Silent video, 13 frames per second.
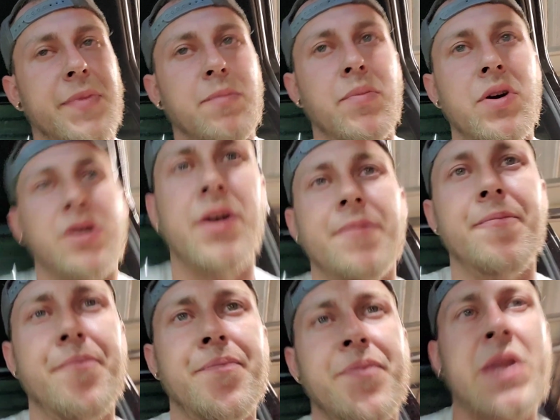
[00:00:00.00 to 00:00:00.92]
But
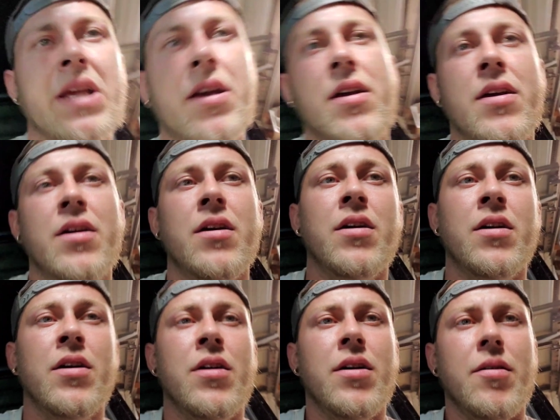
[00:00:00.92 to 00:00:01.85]

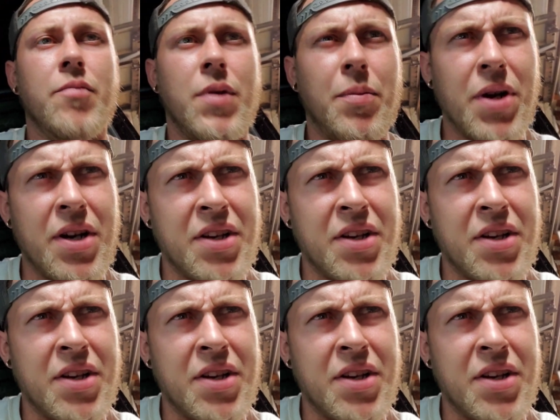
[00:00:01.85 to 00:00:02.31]
my buddy